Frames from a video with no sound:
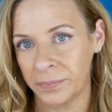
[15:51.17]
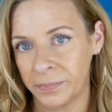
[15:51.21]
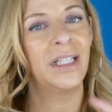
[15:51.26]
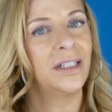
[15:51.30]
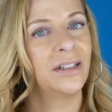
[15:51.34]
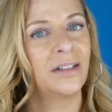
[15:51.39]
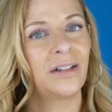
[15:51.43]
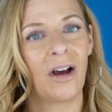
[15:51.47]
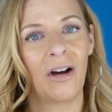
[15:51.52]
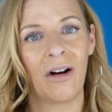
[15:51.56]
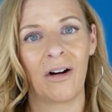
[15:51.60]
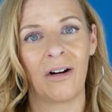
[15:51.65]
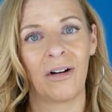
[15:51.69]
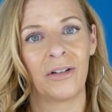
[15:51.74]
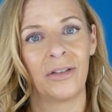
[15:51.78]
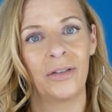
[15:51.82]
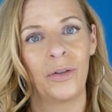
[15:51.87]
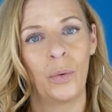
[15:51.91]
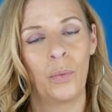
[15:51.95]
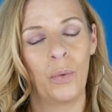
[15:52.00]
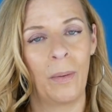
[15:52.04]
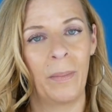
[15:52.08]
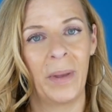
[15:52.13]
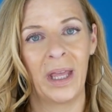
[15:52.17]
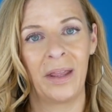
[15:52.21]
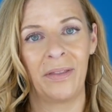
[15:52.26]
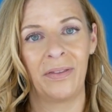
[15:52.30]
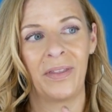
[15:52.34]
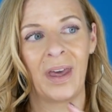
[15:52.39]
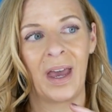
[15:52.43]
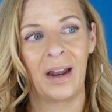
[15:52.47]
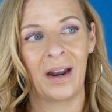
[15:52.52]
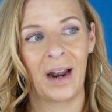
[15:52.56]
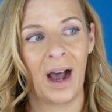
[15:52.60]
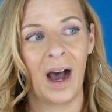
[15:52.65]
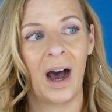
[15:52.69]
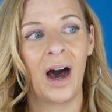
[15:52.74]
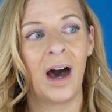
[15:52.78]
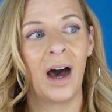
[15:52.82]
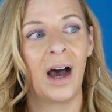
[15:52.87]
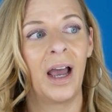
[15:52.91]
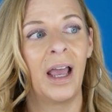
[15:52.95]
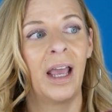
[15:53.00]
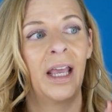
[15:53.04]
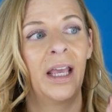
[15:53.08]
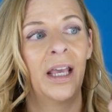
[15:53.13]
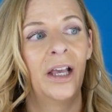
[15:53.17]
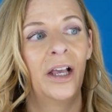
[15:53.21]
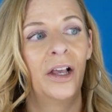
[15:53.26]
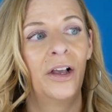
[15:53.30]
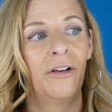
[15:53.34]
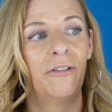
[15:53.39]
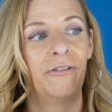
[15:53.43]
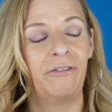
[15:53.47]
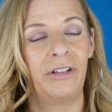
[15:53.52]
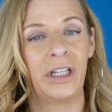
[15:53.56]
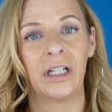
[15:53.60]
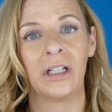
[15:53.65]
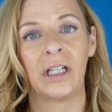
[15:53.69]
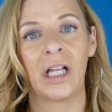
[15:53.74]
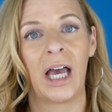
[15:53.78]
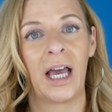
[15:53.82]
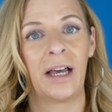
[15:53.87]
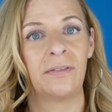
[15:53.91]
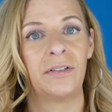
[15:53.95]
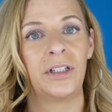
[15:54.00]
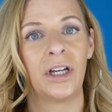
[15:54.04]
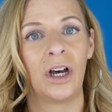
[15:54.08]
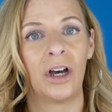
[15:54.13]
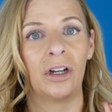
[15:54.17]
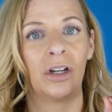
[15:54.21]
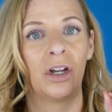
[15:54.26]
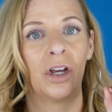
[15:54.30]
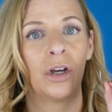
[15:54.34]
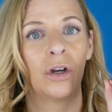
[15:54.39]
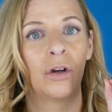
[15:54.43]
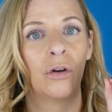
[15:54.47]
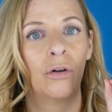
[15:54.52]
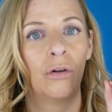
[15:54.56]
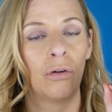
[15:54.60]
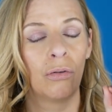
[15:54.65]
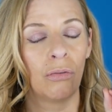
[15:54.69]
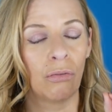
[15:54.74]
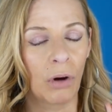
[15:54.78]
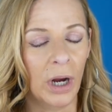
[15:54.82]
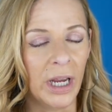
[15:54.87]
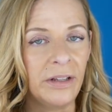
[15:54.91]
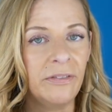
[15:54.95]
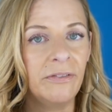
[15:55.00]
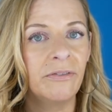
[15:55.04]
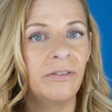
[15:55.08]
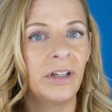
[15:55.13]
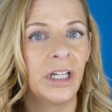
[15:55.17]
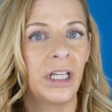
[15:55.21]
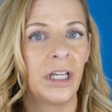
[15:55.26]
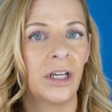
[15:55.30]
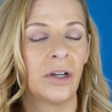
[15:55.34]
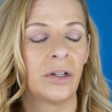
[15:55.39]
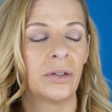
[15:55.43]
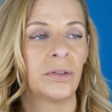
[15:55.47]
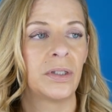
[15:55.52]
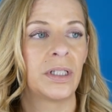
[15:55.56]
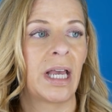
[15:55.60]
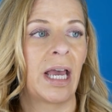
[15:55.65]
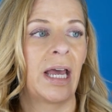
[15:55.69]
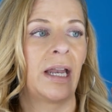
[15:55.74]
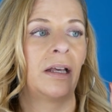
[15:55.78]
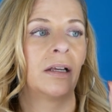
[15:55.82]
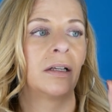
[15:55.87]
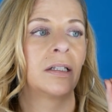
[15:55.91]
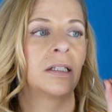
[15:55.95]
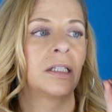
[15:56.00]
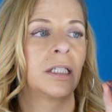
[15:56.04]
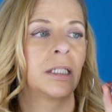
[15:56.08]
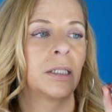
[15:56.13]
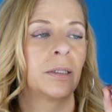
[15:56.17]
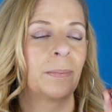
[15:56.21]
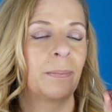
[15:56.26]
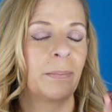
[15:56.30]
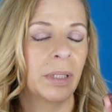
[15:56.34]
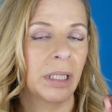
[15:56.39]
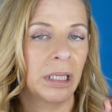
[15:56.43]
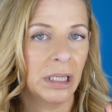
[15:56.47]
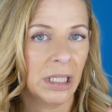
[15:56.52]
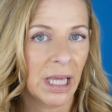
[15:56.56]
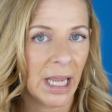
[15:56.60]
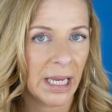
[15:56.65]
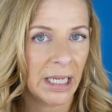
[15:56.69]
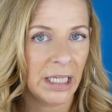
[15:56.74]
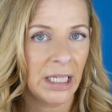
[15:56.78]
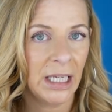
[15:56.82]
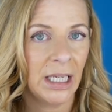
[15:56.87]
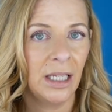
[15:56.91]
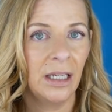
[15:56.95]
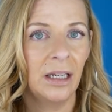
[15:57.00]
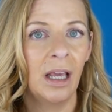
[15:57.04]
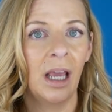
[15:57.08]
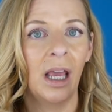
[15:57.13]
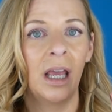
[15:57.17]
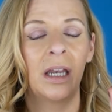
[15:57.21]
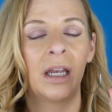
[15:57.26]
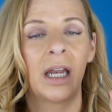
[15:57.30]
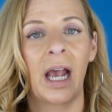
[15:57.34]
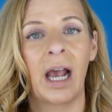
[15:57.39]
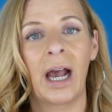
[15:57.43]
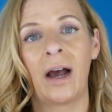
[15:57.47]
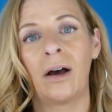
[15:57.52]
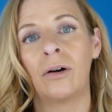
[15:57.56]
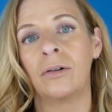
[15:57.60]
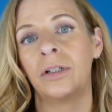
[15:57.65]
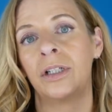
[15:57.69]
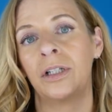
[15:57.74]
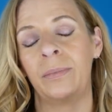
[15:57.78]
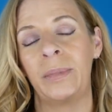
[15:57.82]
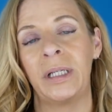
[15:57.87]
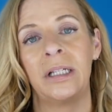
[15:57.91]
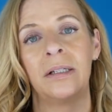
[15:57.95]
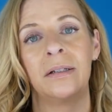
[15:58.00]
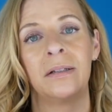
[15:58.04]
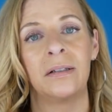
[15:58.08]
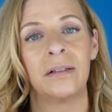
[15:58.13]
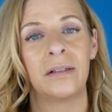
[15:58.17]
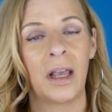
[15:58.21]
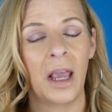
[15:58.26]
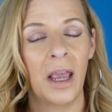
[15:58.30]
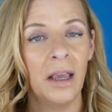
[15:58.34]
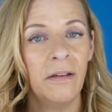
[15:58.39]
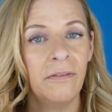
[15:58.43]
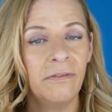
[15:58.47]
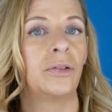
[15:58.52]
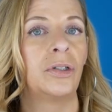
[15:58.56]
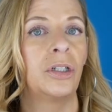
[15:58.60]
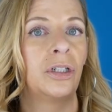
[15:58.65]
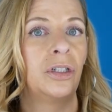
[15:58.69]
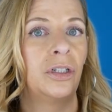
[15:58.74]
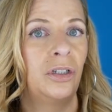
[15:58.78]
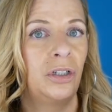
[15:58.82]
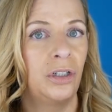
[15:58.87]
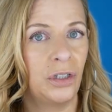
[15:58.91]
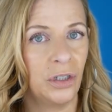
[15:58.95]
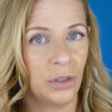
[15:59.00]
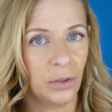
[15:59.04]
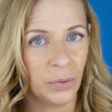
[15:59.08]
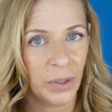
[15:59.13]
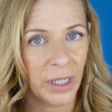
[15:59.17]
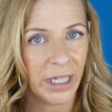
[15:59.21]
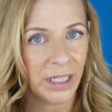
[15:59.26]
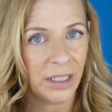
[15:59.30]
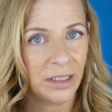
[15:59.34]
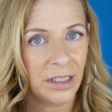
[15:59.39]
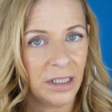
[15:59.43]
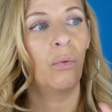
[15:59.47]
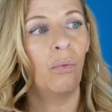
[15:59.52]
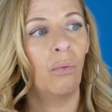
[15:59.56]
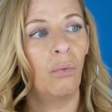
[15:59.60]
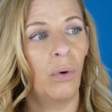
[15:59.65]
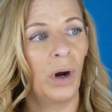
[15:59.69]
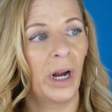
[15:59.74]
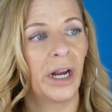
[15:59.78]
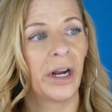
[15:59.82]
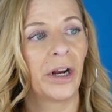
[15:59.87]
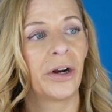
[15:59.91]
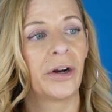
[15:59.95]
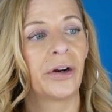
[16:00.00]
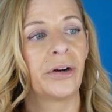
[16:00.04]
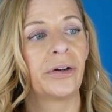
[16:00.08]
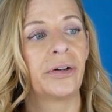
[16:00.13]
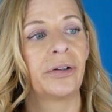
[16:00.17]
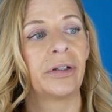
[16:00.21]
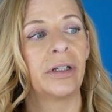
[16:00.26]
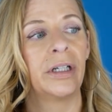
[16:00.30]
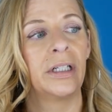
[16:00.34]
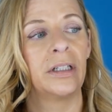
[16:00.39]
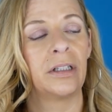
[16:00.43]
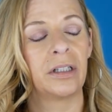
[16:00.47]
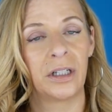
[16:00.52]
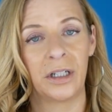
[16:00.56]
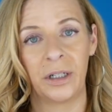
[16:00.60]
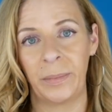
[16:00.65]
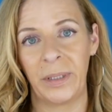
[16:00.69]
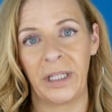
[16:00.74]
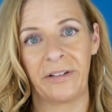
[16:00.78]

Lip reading: These are the women that I feel have done great videos at explaining and how to be safe, to do it where it's going to be